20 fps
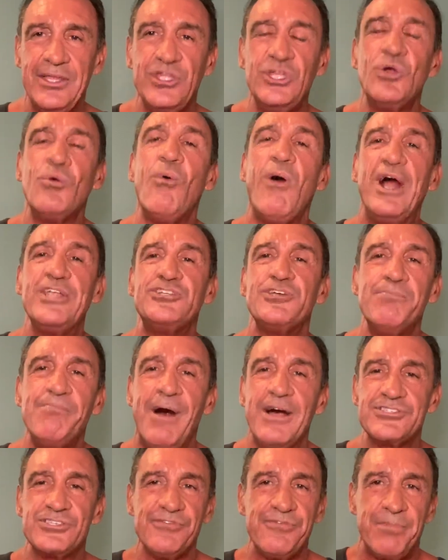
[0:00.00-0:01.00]
You want your
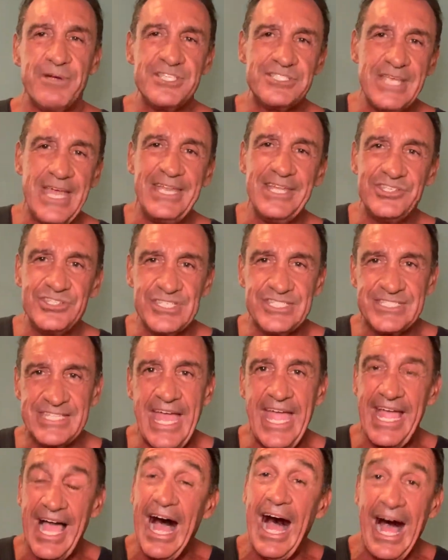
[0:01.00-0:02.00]
muscle percentage to
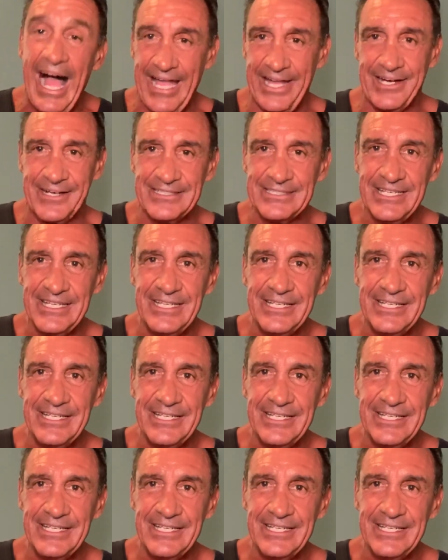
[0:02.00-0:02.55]
stay higher.